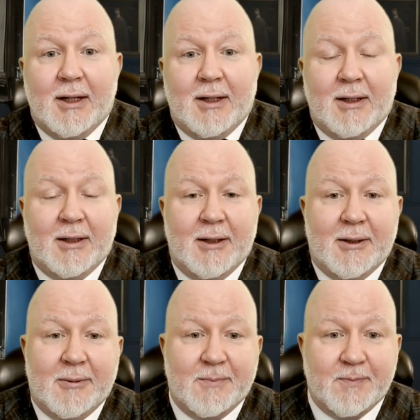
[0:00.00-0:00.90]

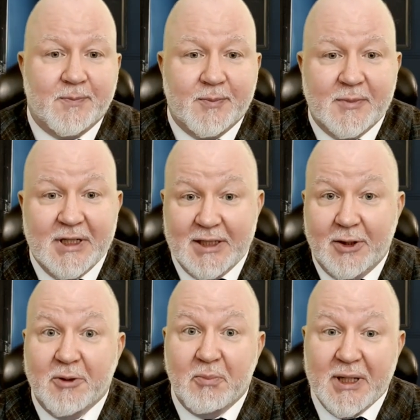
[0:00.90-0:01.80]
uh, does
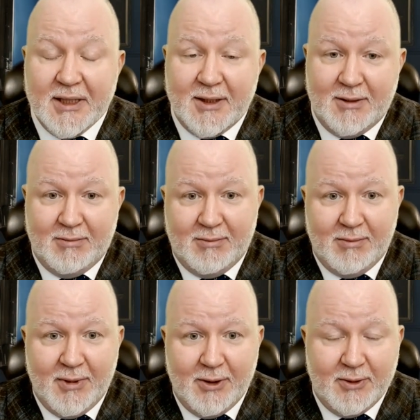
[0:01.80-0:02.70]
not miss
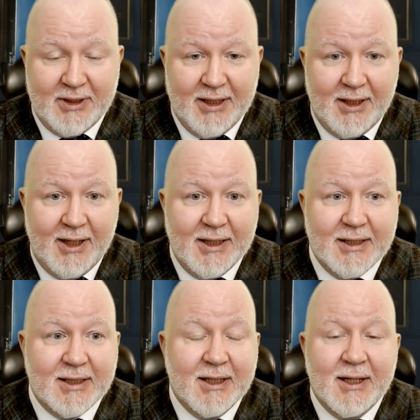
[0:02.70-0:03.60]
those
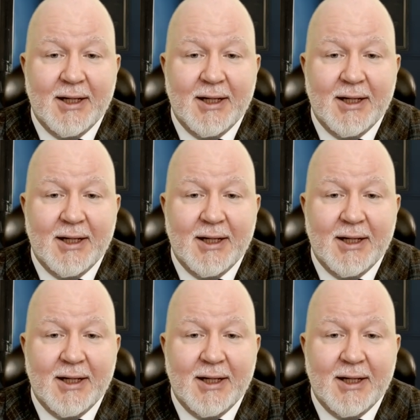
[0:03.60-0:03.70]
deadlines.